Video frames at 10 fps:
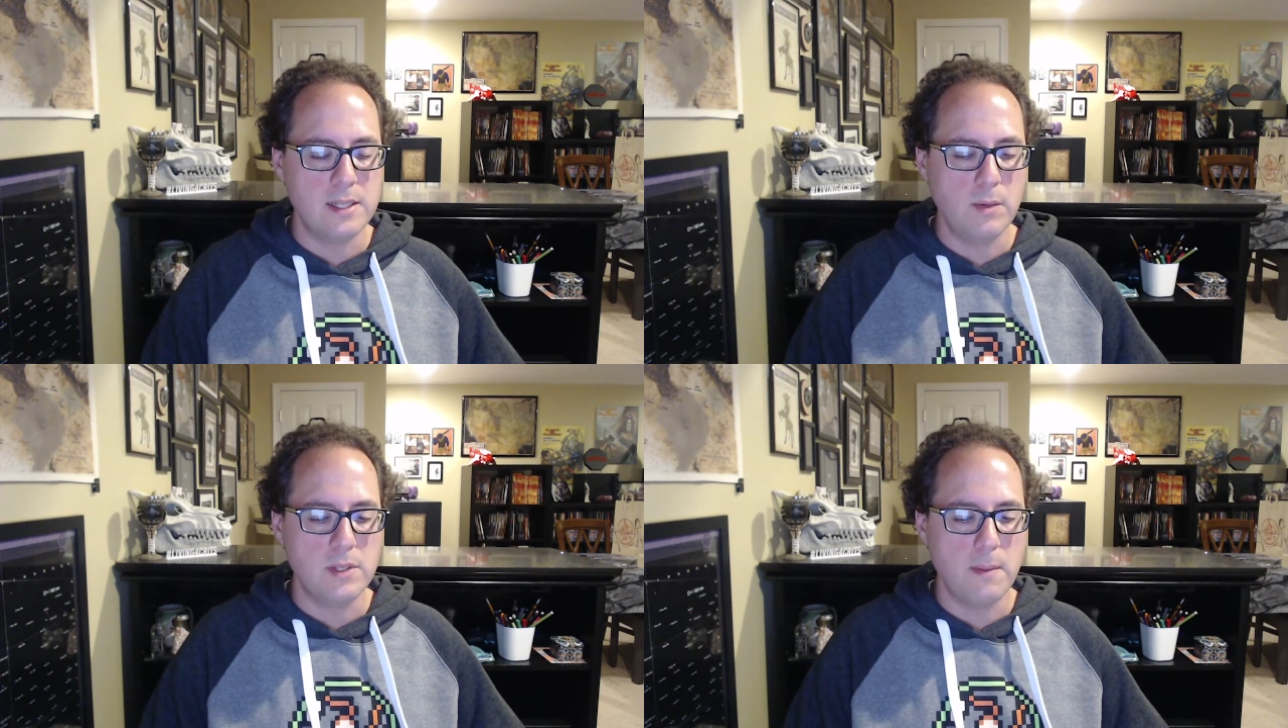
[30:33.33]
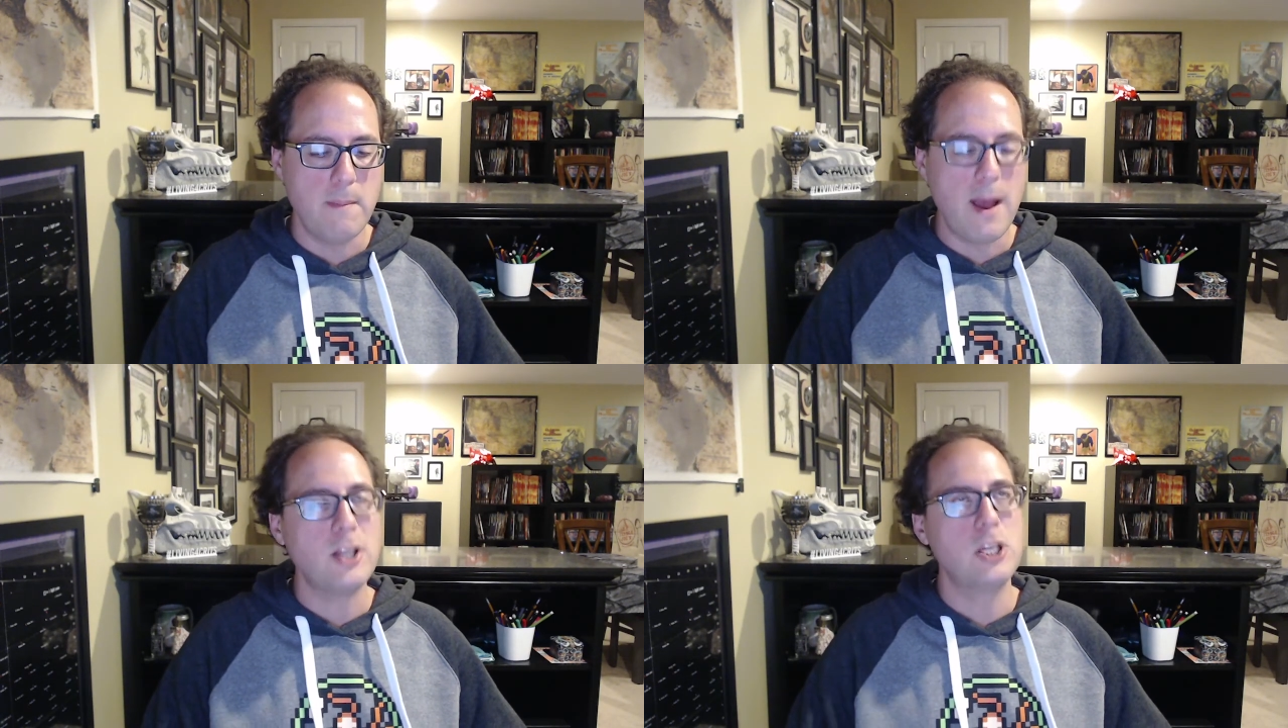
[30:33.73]
It was a
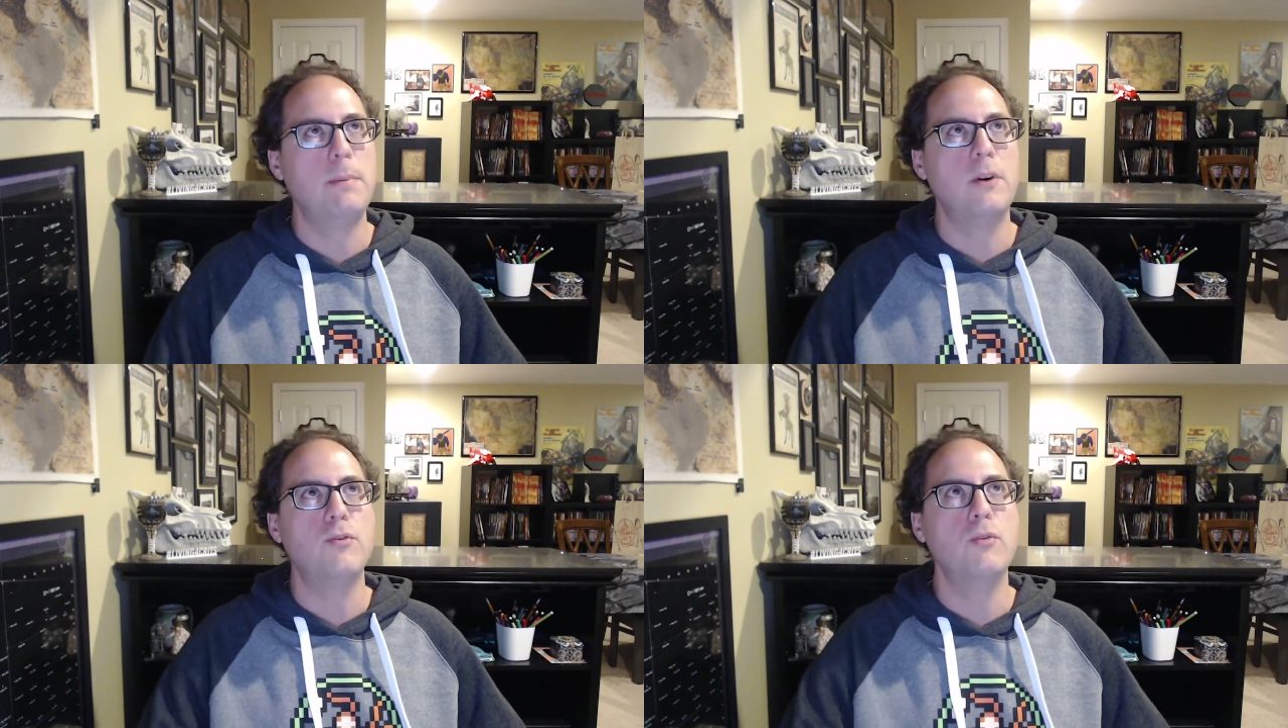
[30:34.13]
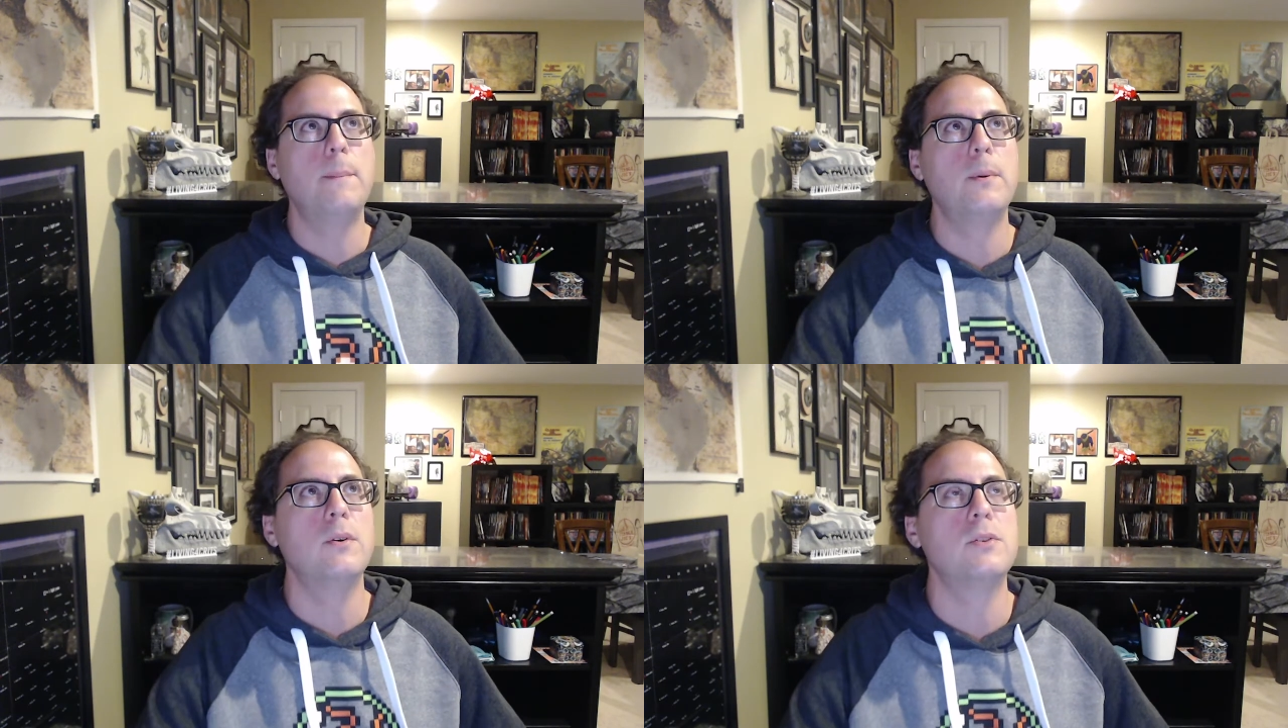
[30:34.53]
mashup of
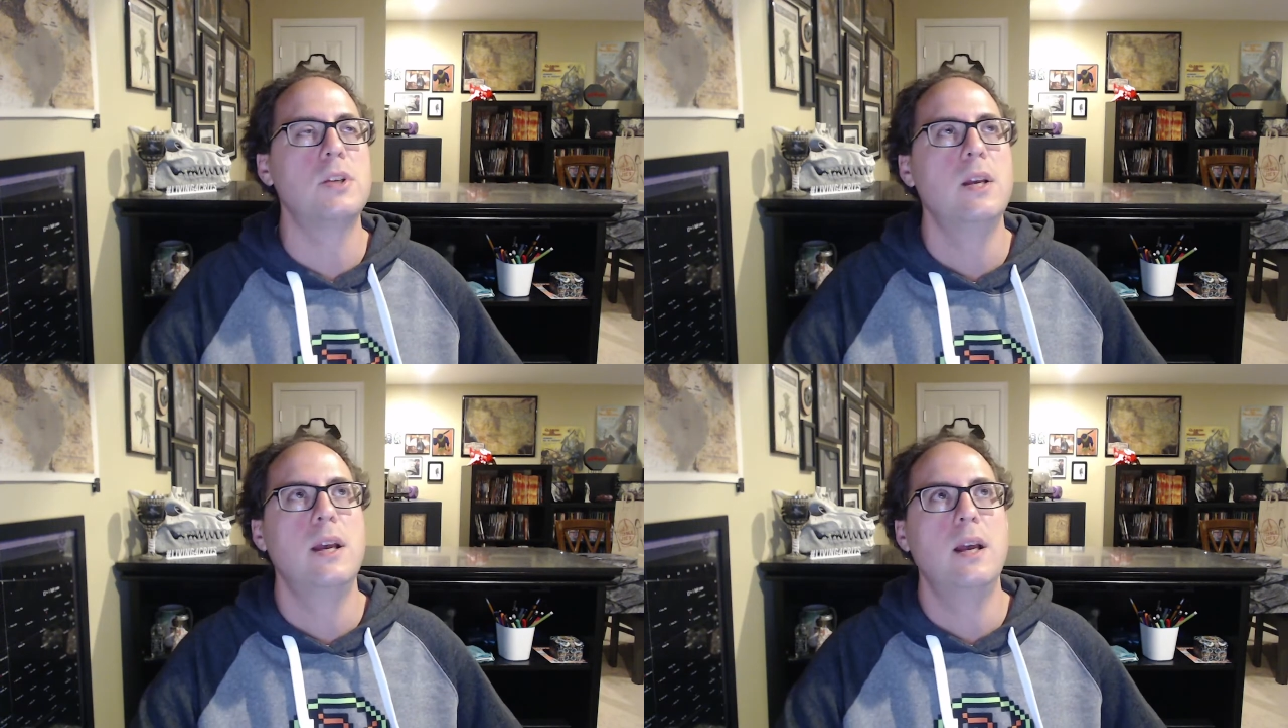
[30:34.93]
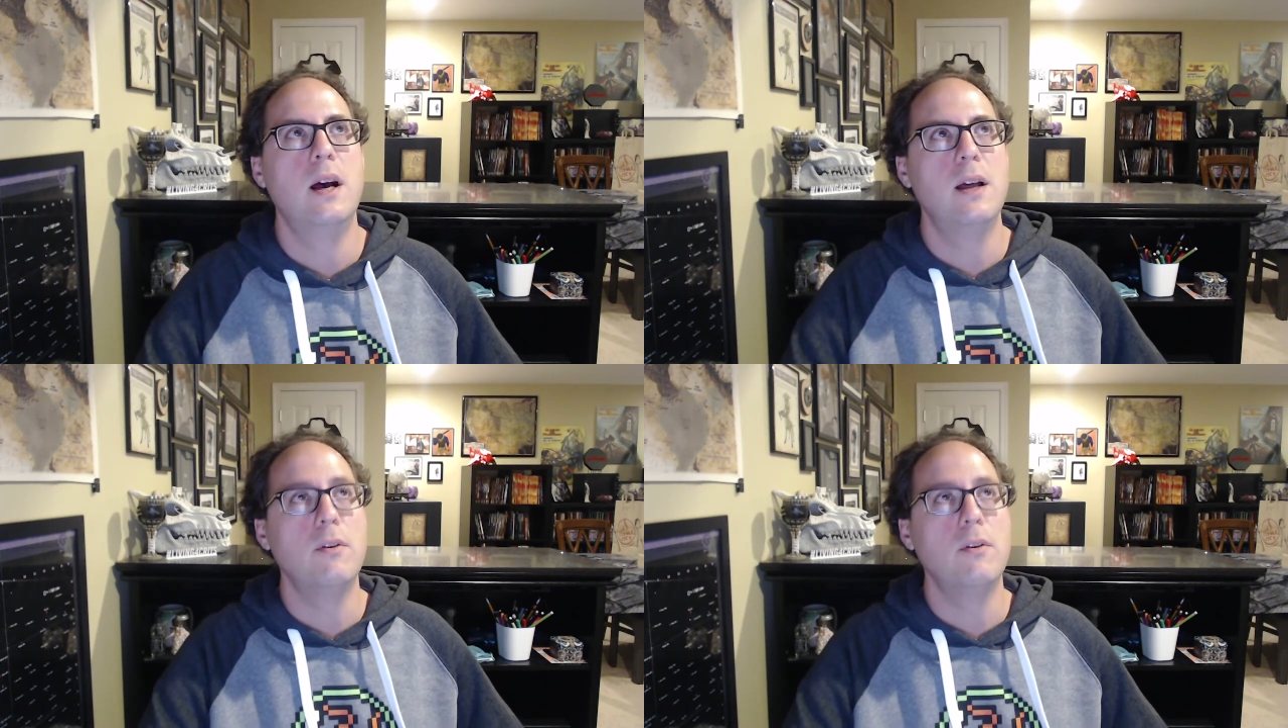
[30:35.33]
Rippers, the